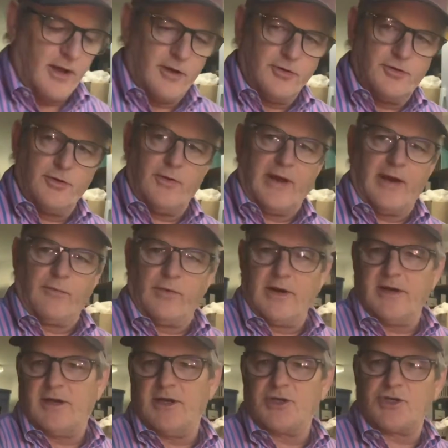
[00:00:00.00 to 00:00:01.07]
do a
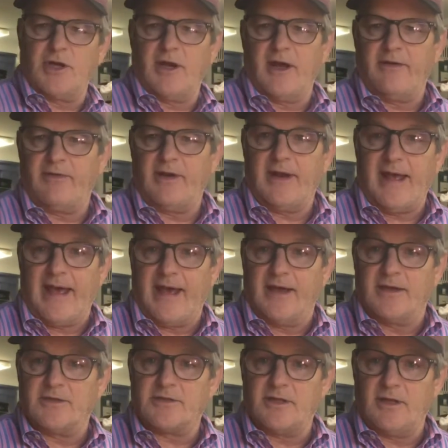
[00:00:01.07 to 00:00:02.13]
rendition of it
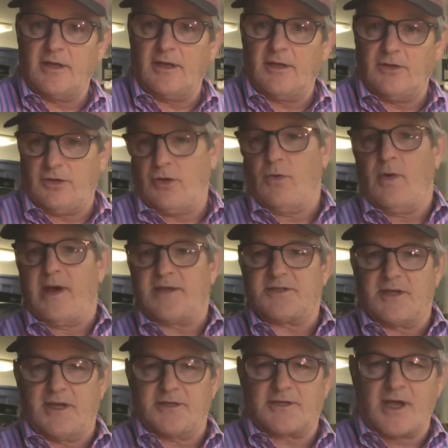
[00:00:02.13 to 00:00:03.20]
as the
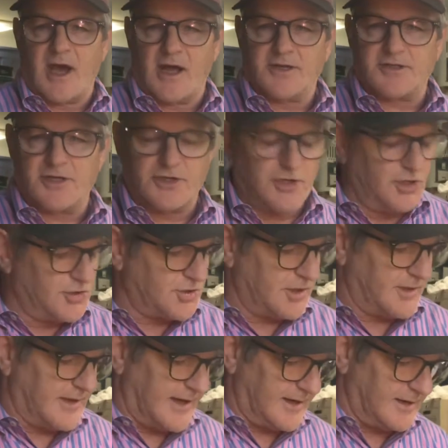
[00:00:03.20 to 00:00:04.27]
USS
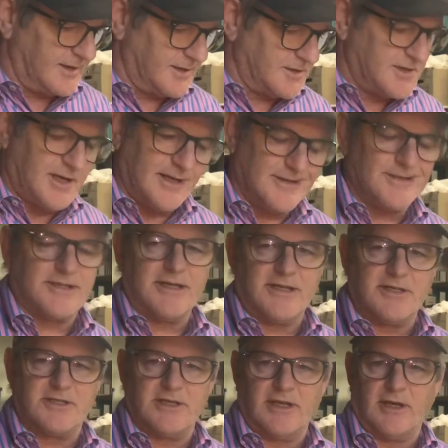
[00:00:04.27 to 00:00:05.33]
Constitution, that is
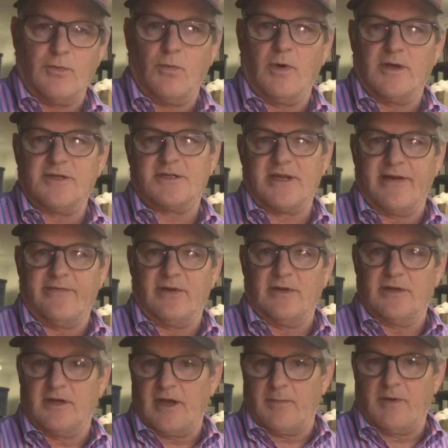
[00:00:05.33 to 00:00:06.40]
NCC
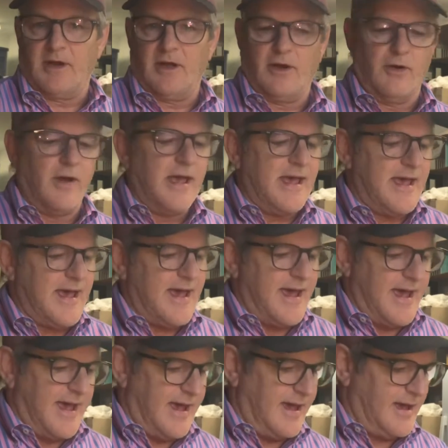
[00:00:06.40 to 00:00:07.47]
1700.
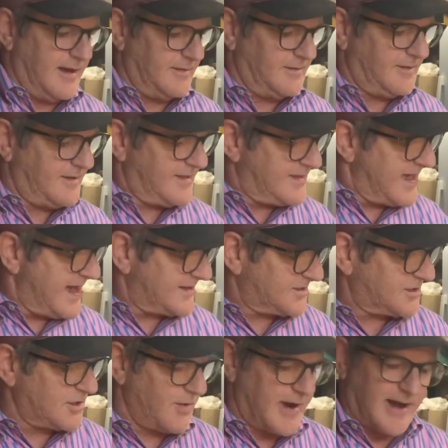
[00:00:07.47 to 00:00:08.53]
And that's
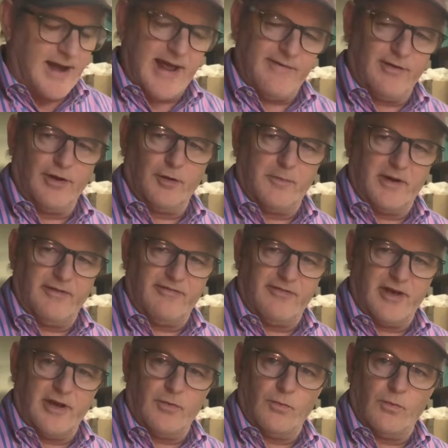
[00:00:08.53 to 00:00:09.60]
so I can have a little bit of
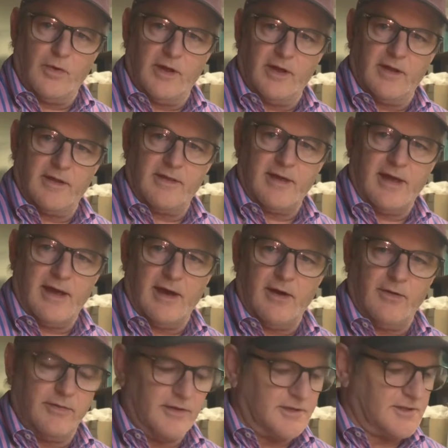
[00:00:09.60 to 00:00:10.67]
fun with
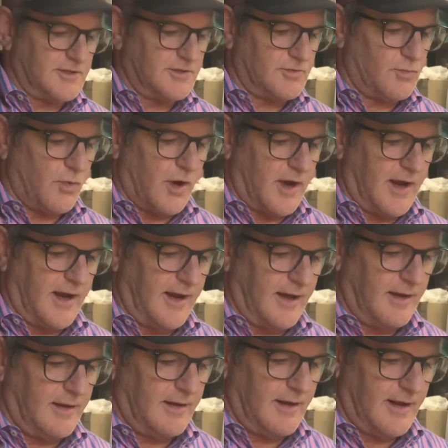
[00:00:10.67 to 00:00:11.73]
how this is working
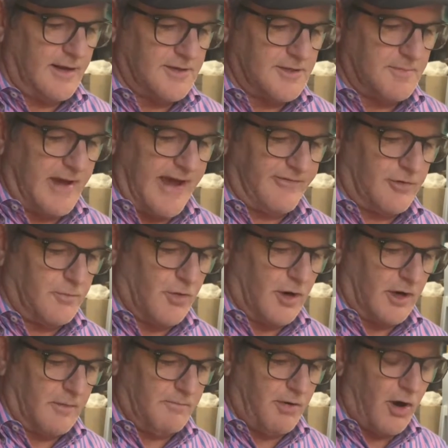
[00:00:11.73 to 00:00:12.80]
and some
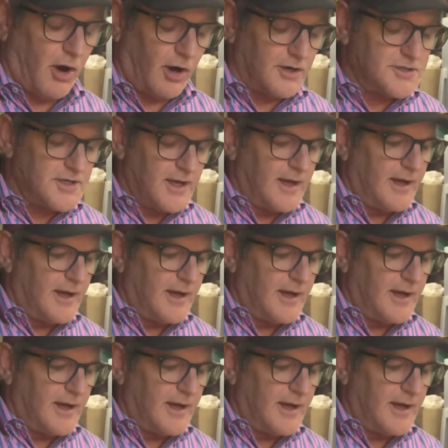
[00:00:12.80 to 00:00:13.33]
aftermarket parts.